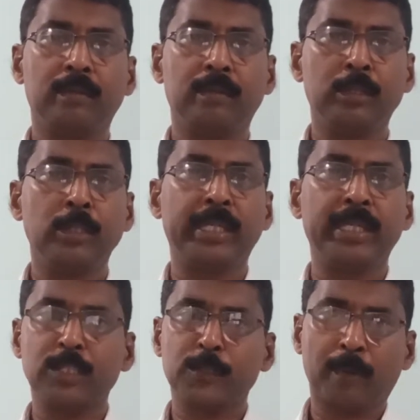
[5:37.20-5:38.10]

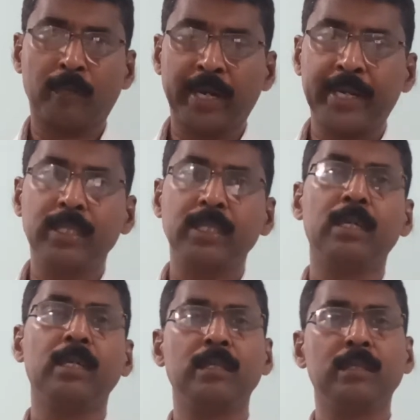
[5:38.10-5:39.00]
nutrients provided in
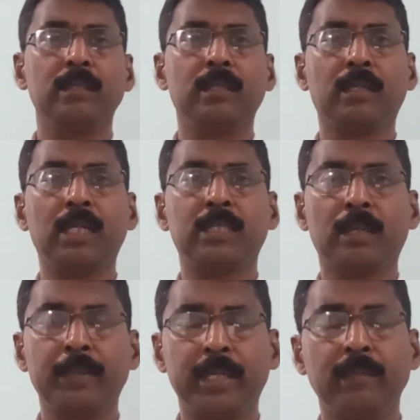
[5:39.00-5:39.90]
the culture
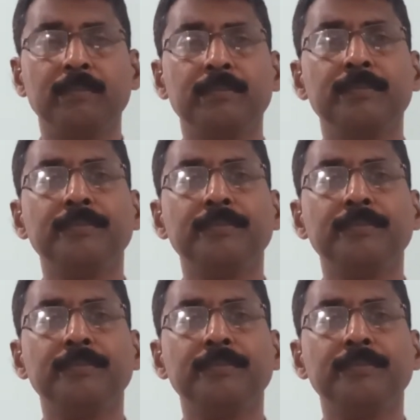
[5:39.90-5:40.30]
medium.